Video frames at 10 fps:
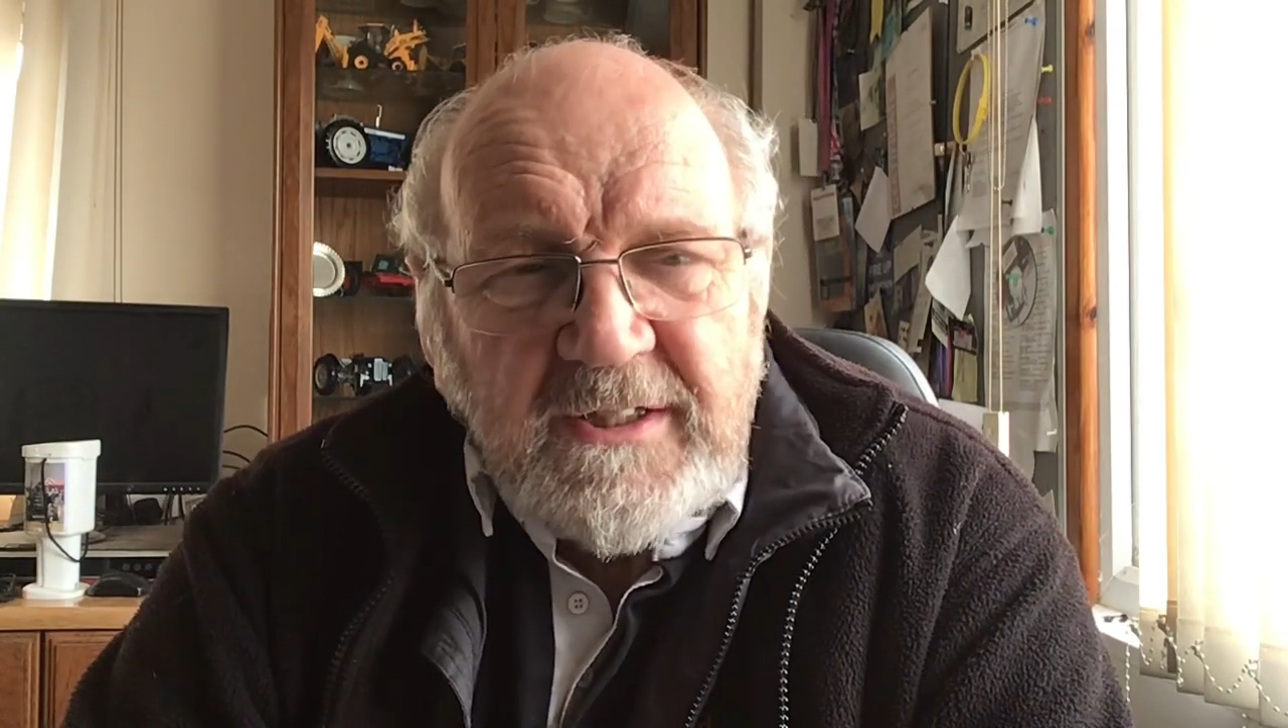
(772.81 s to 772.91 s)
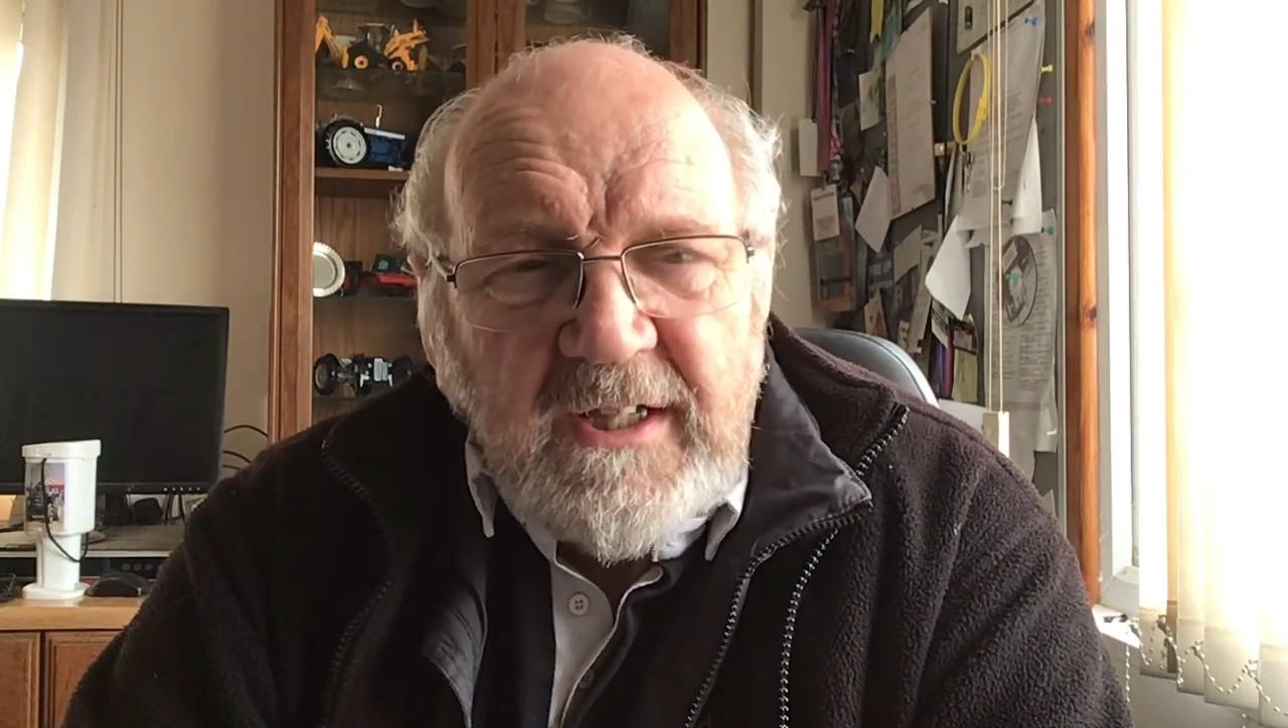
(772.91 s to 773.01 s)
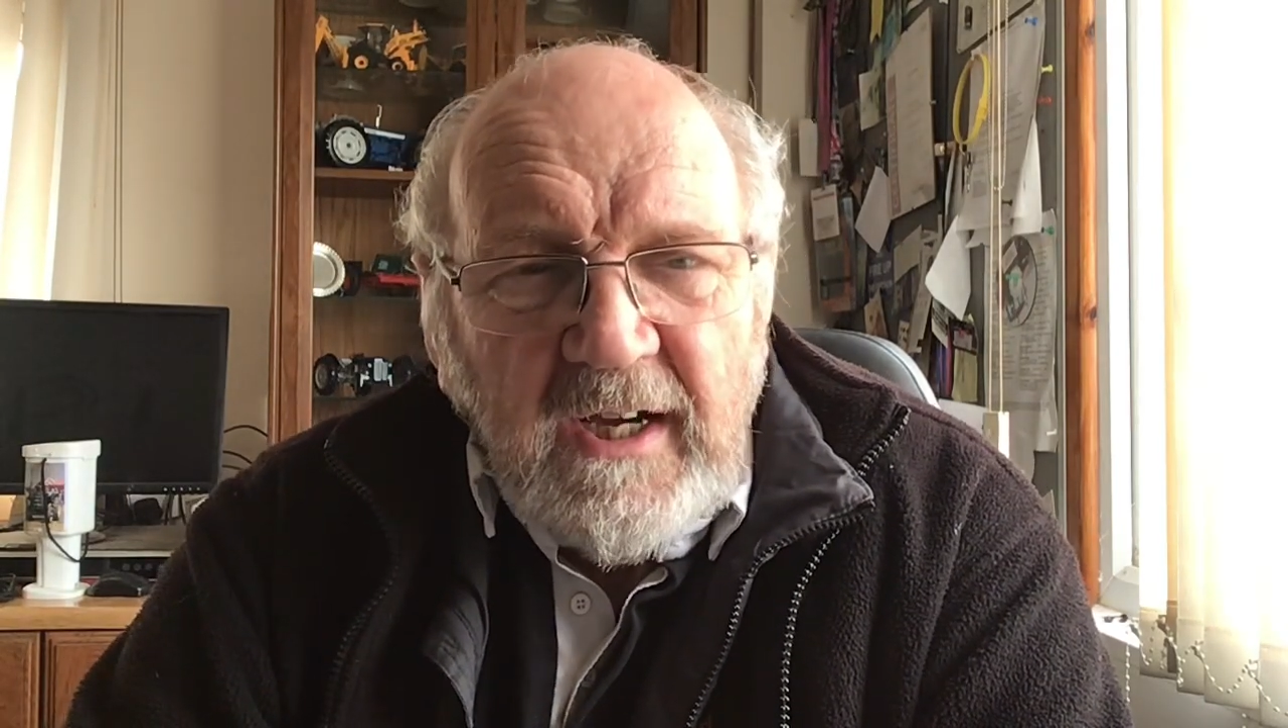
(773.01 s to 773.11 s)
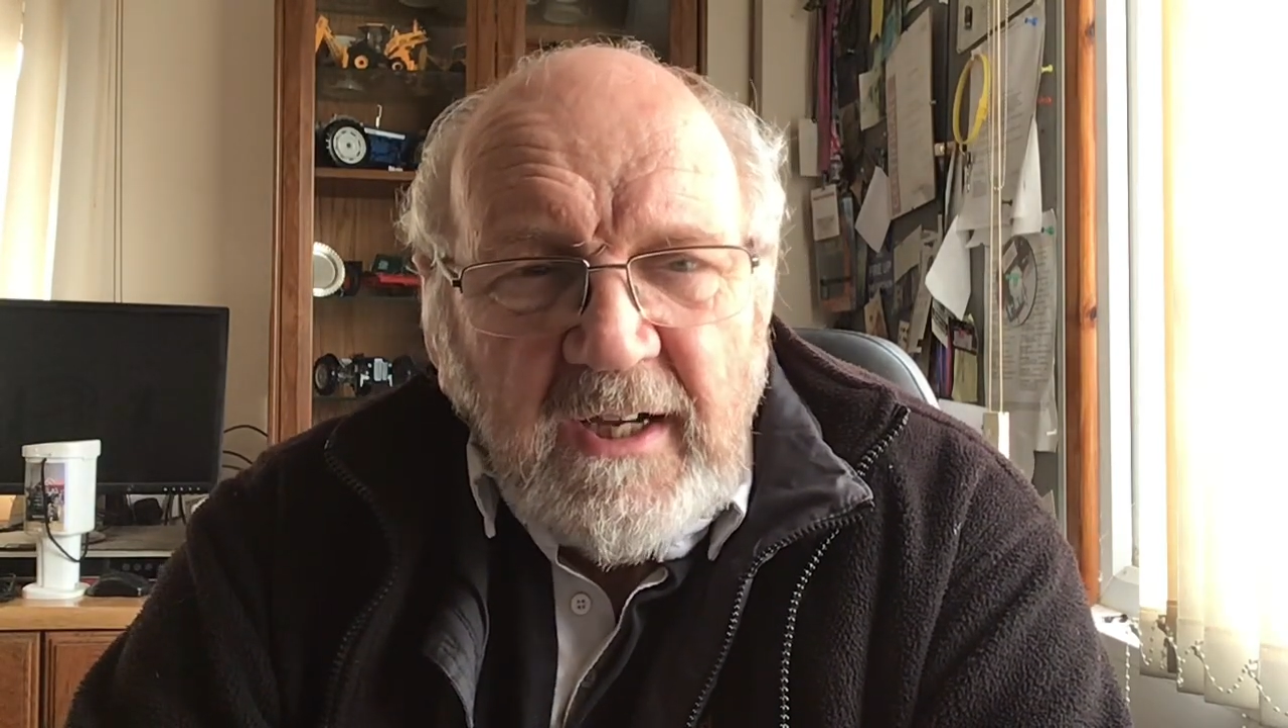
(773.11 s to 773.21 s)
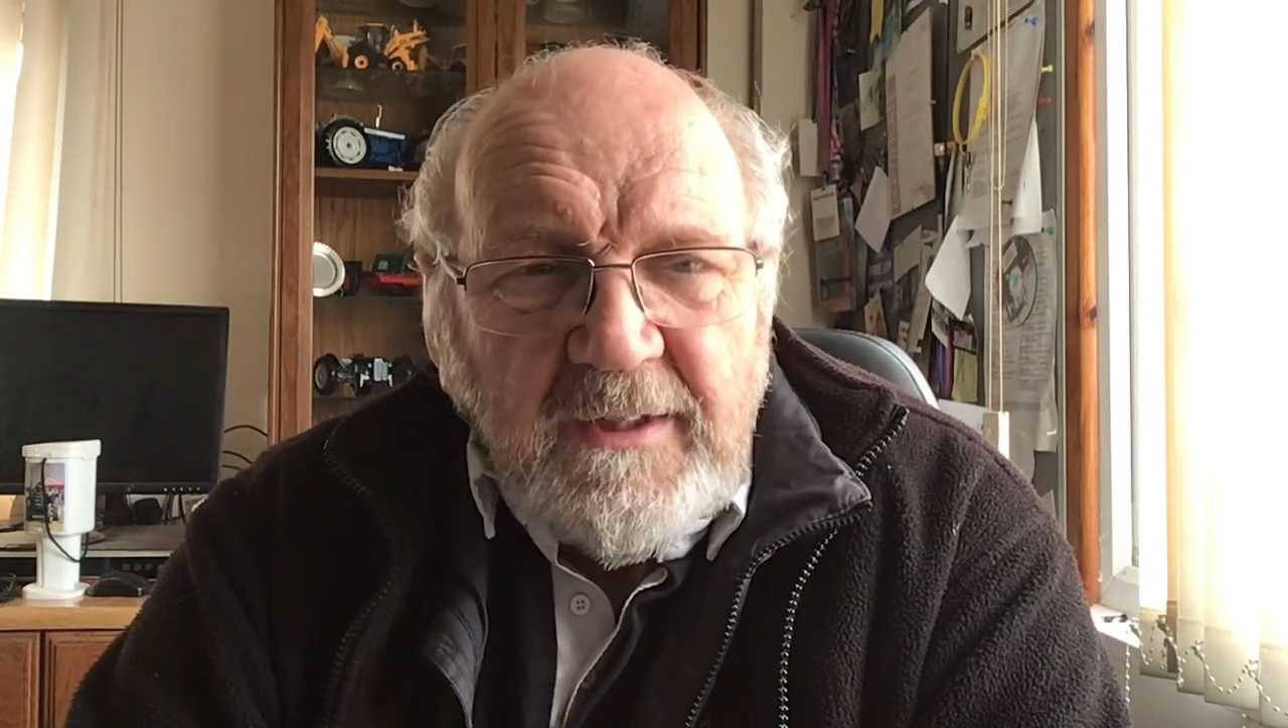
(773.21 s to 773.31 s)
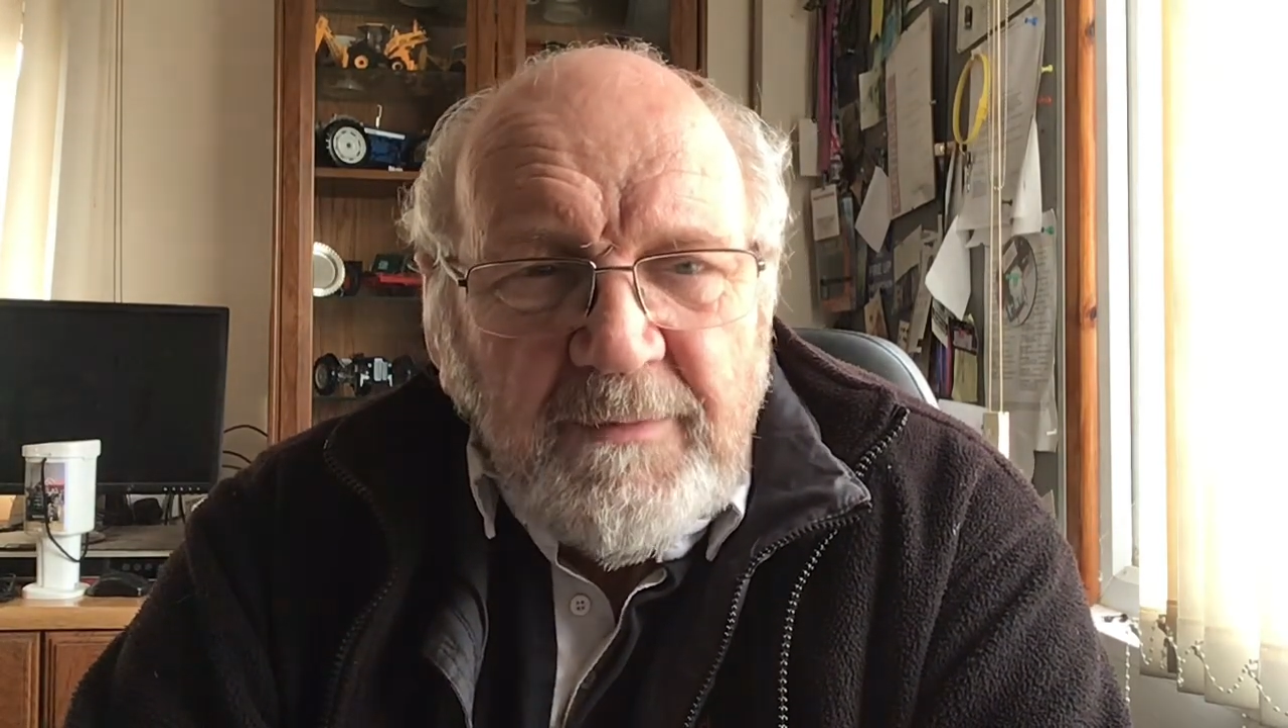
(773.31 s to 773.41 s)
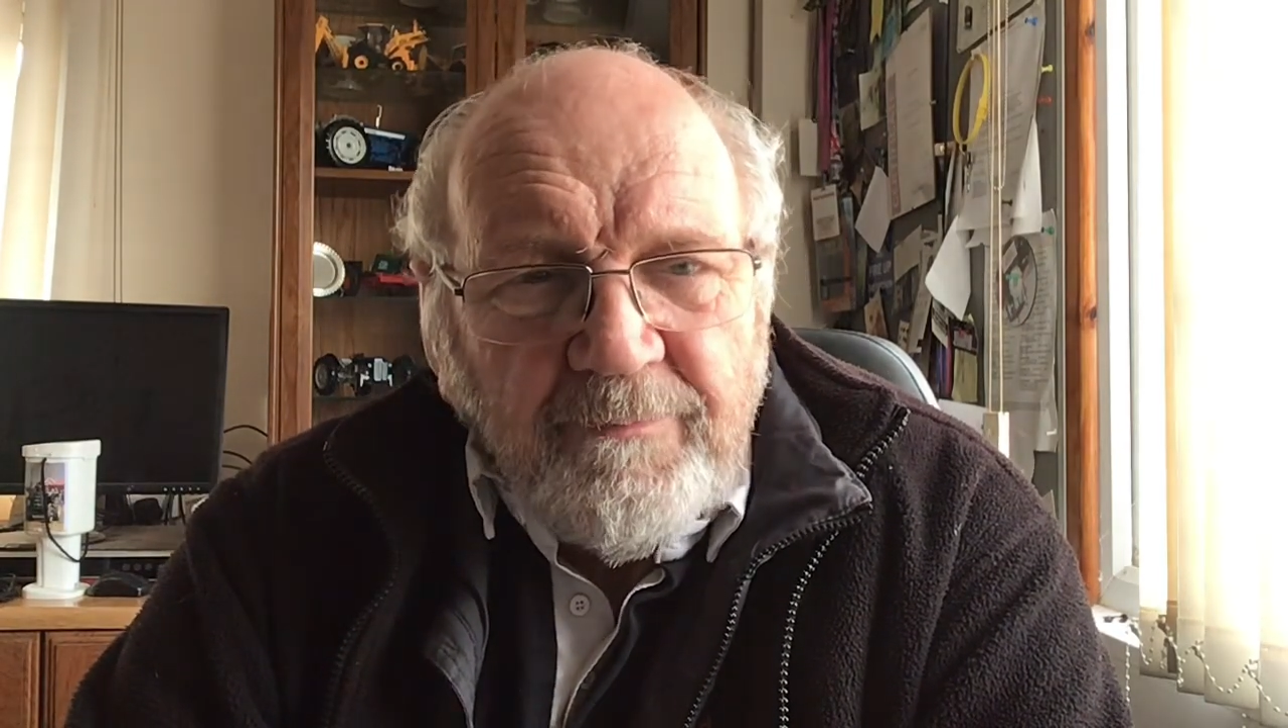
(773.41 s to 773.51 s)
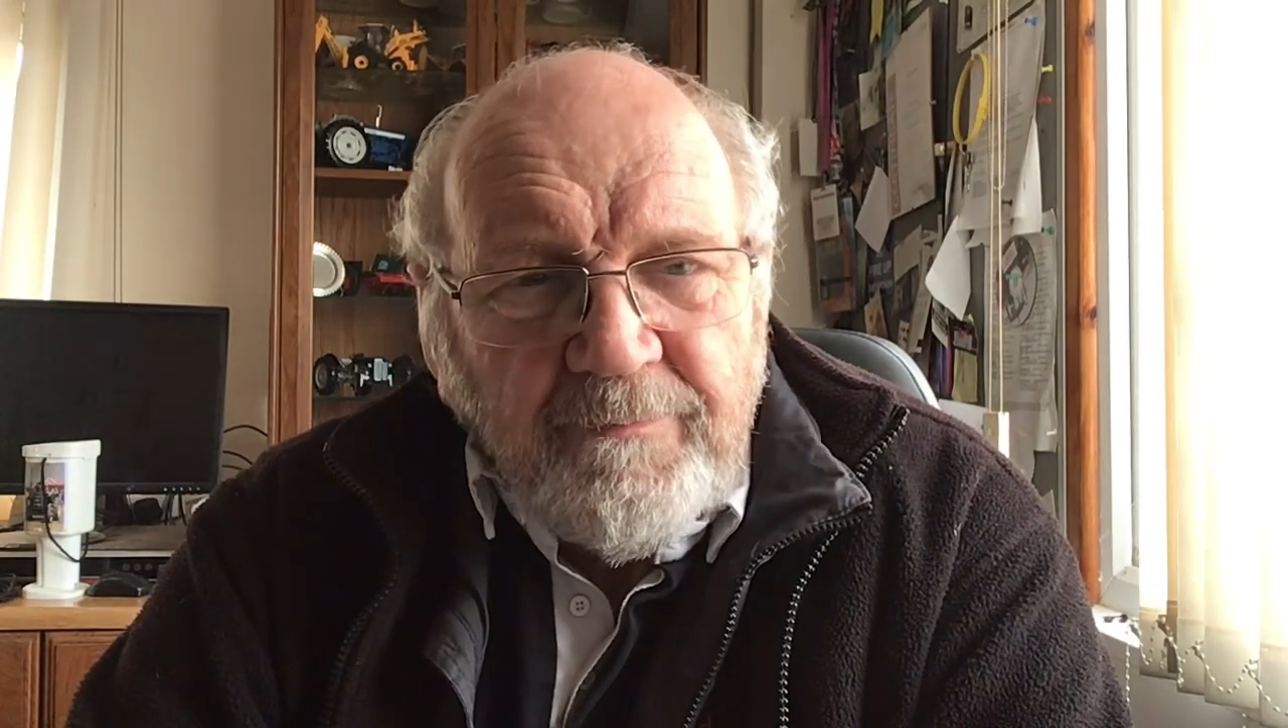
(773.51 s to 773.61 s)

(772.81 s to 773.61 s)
day,